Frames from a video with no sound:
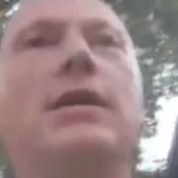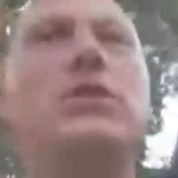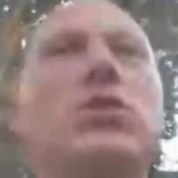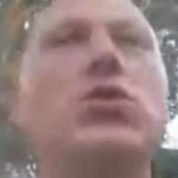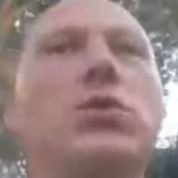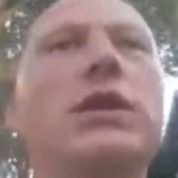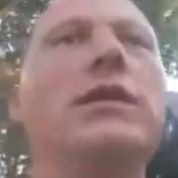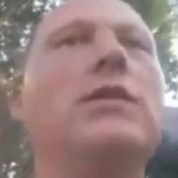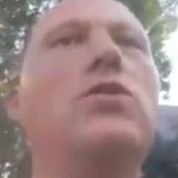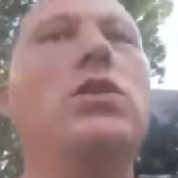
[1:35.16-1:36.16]
So you
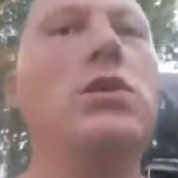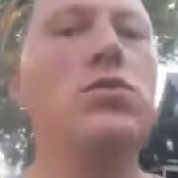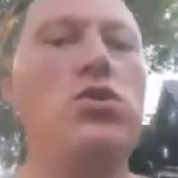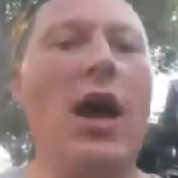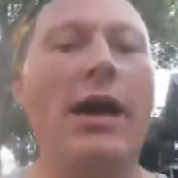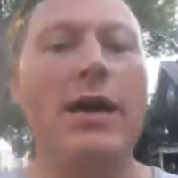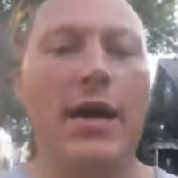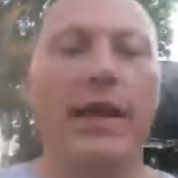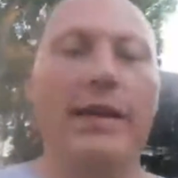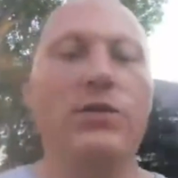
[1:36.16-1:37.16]
can use shocking
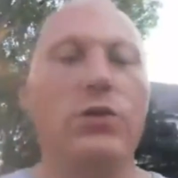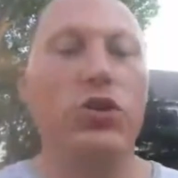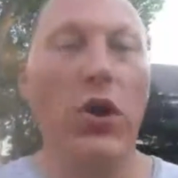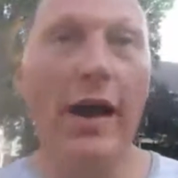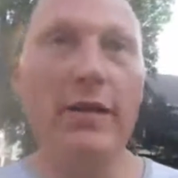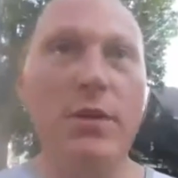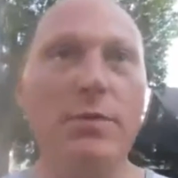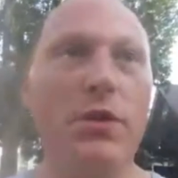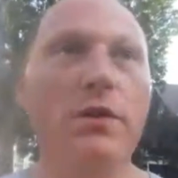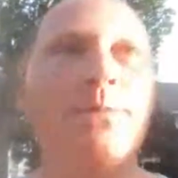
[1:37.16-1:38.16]
headlines to attract
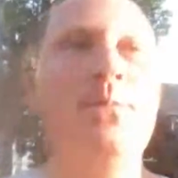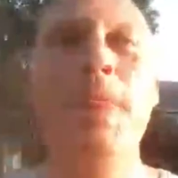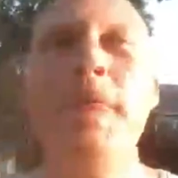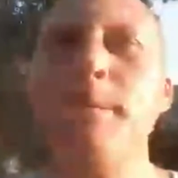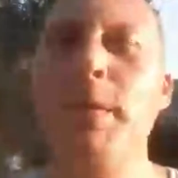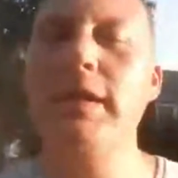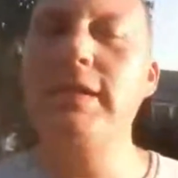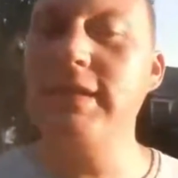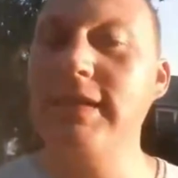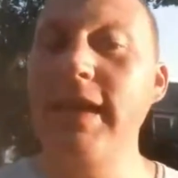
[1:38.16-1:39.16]
people, but at
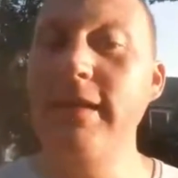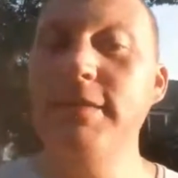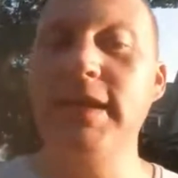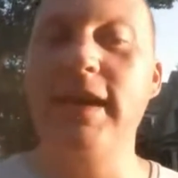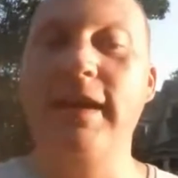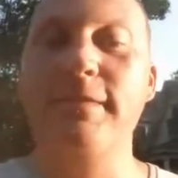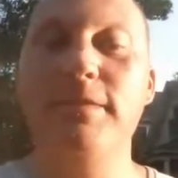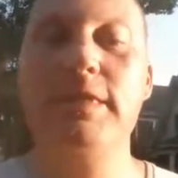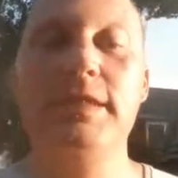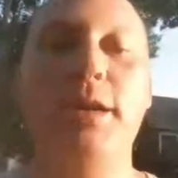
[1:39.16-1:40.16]
the same
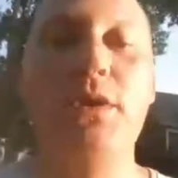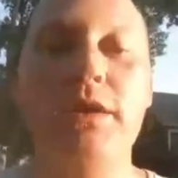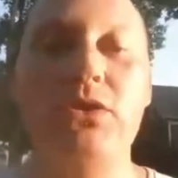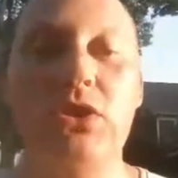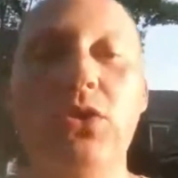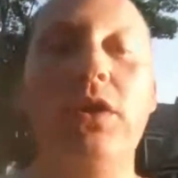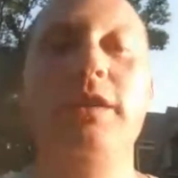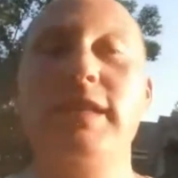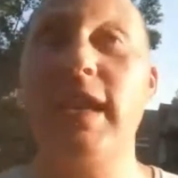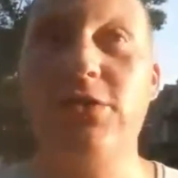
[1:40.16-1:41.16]
time, it's a double-edged
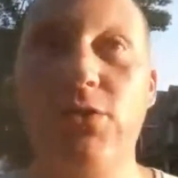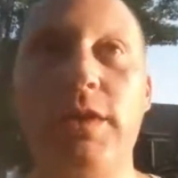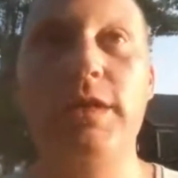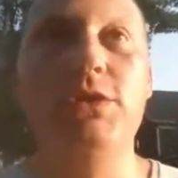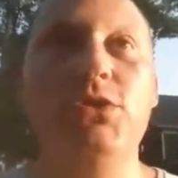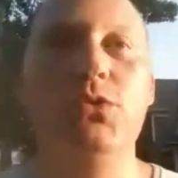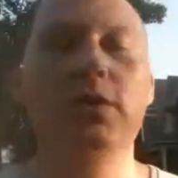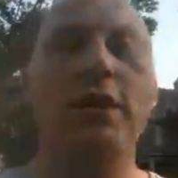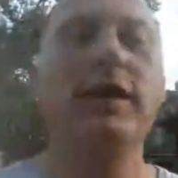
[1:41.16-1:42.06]
sword. It's catch-22.